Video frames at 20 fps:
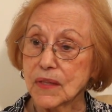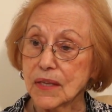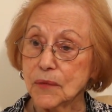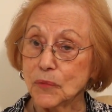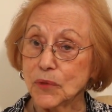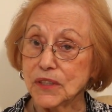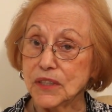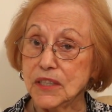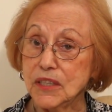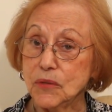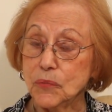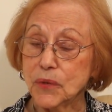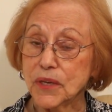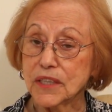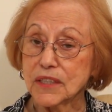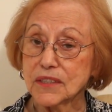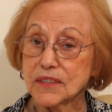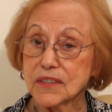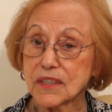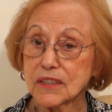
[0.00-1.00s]
when he
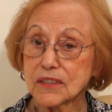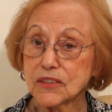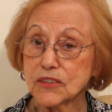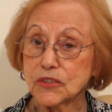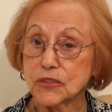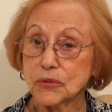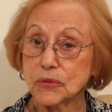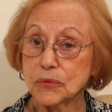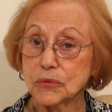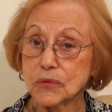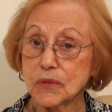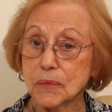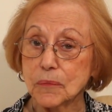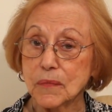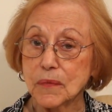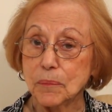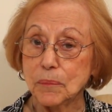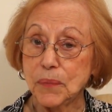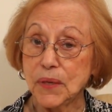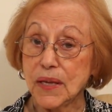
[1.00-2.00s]
went to
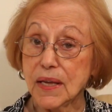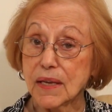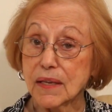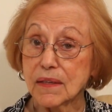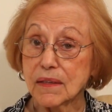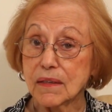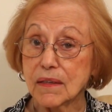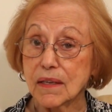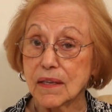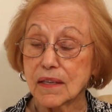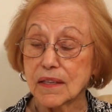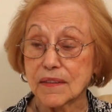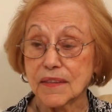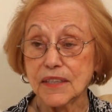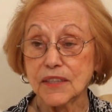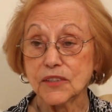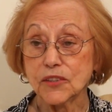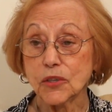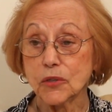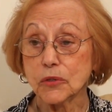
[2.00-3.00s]
Penn,
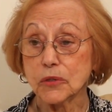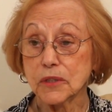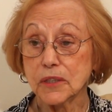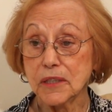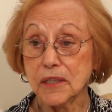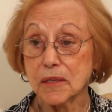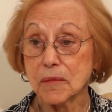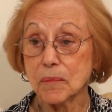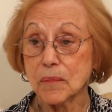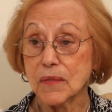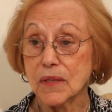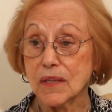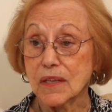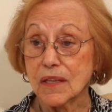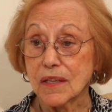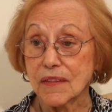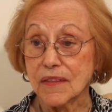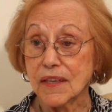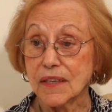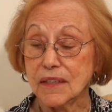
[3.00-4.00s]
they told him
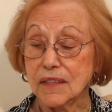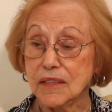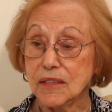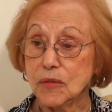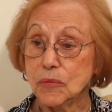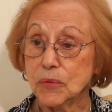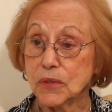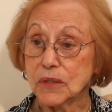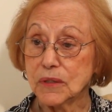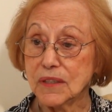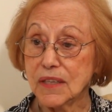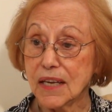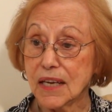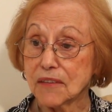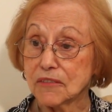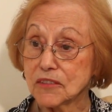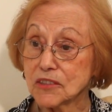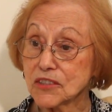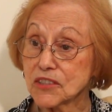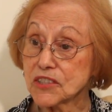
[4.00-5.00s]
that he would
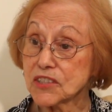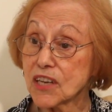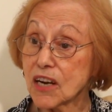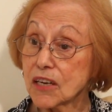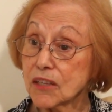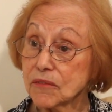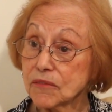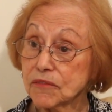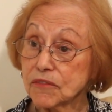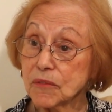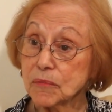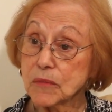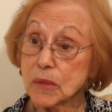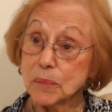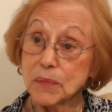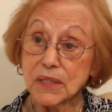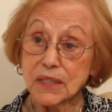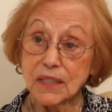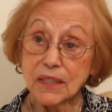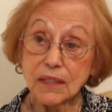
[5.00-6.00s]
have to start from the
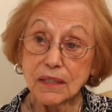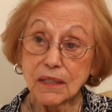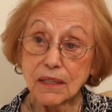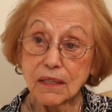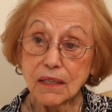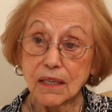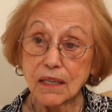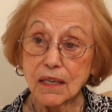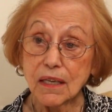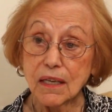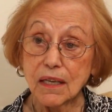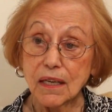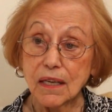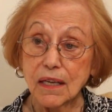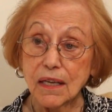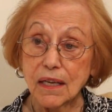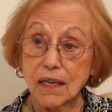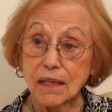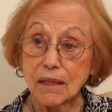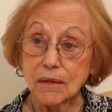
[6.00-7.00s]
beginning,
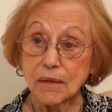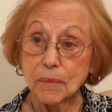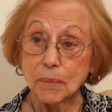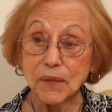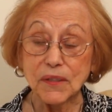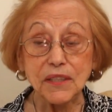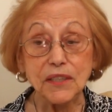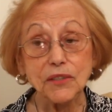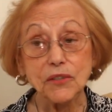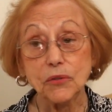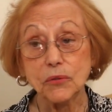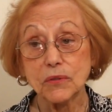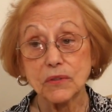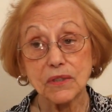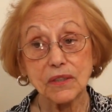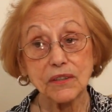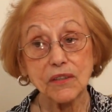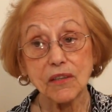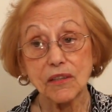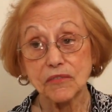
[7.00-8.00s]
but he knew
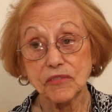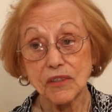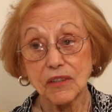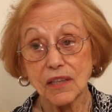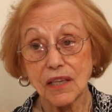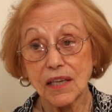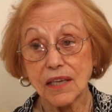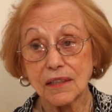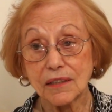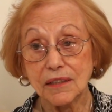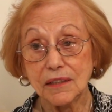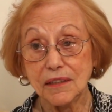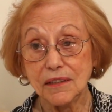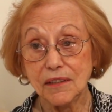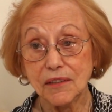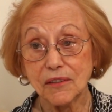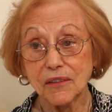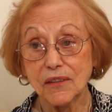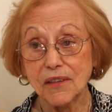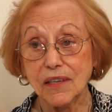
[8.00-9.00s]
an awful lot,
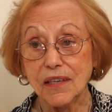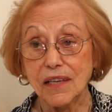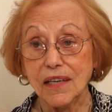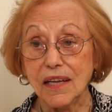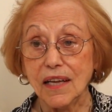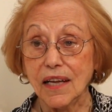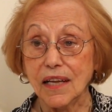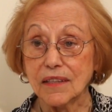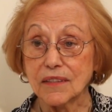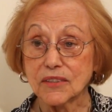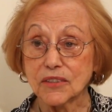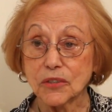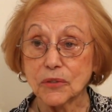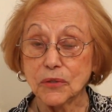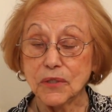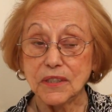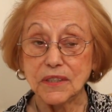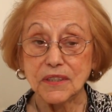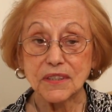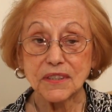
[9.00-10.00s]
you know, and
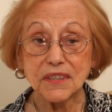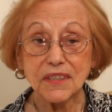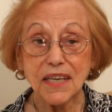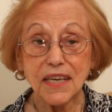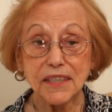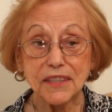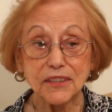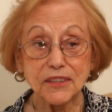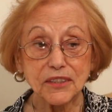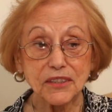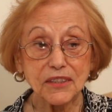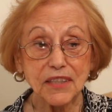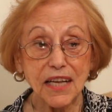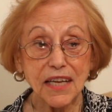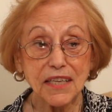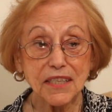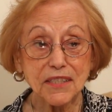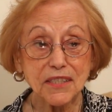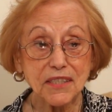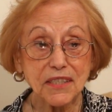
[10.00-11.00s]
so he decided to
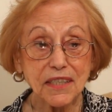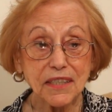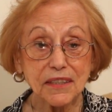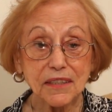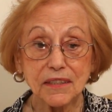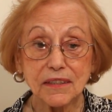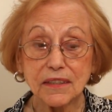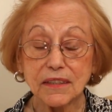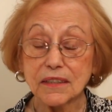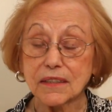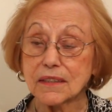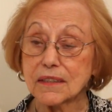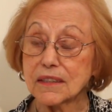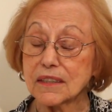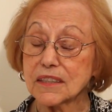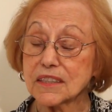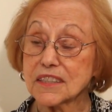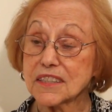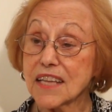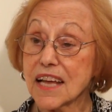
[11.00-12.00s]
ask at
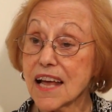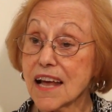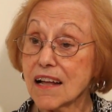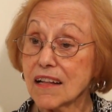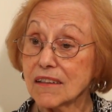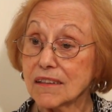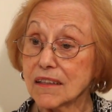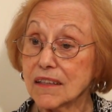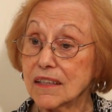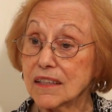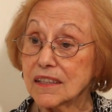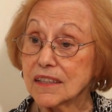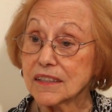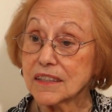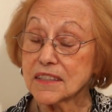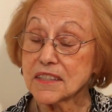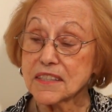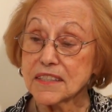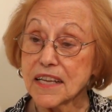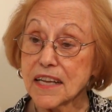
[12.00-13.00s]
LaSalle.
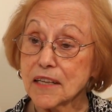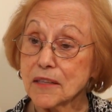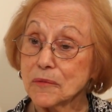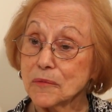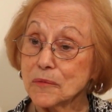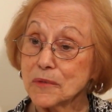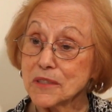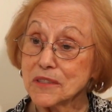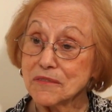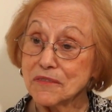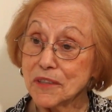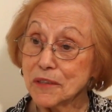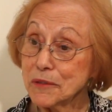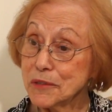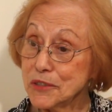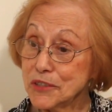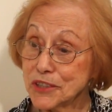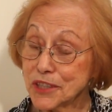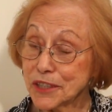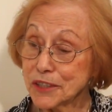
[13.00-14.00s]
LaSalle was
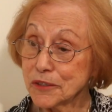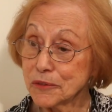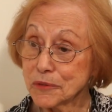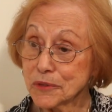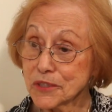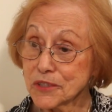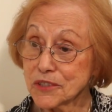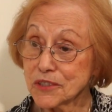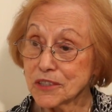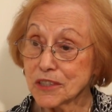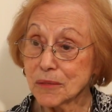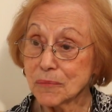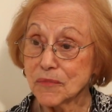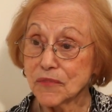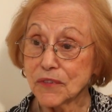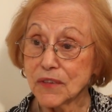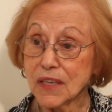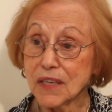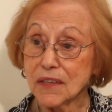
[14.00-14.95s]
very generous to him.